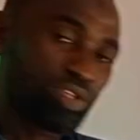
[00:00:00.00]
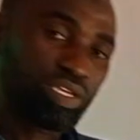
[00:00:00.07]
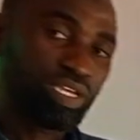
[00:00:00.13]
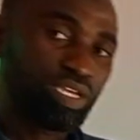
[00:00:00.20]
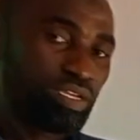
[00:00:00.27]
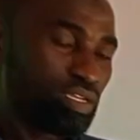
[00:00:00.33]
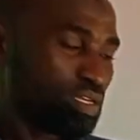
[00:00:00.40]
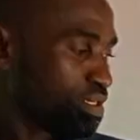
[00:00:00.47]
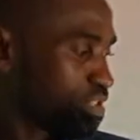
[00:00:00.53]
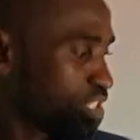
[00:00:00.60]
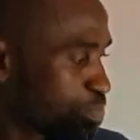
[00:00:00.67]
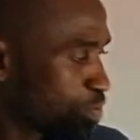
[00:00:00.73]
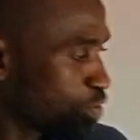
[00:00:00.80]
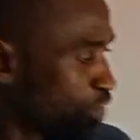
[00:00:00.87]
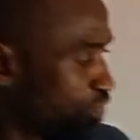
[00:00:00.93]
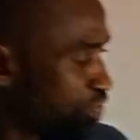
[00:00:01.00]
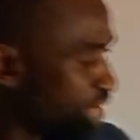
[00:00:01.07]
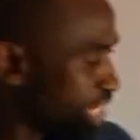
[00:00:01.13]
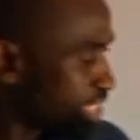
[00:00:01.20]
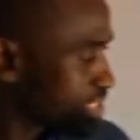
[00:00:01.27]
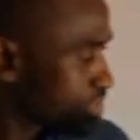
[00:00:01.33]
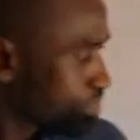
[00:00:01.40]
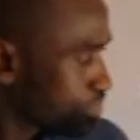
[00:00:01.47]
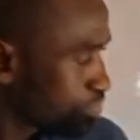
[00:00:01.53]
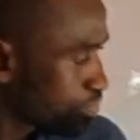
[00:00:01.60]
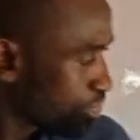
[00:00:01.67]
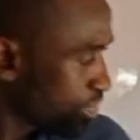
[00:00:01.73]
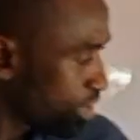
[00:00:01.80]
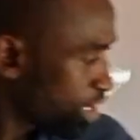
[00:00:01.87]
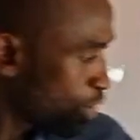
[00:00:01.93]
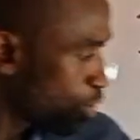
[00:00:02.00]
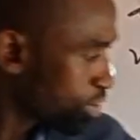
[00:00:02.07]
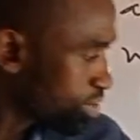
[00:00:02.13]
Okay? The speed of light in